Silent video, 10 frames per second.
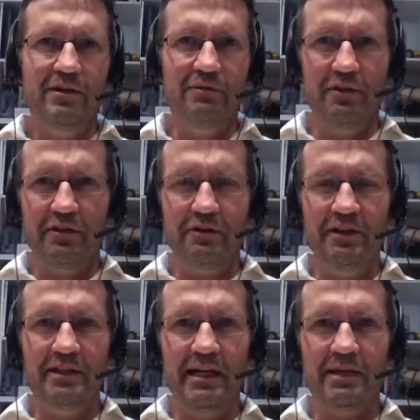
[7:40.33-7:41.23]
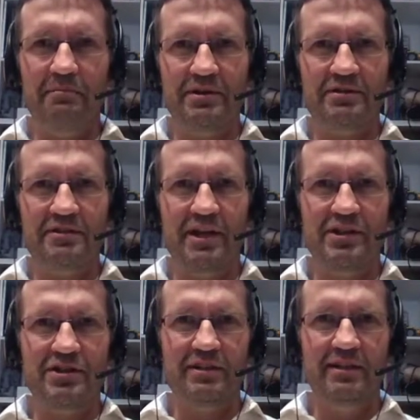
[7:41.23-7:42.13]
with you in the other
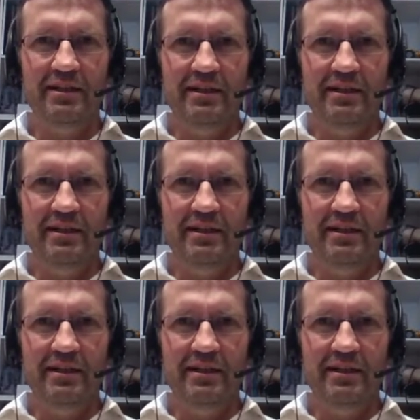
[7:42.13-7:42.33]
presentation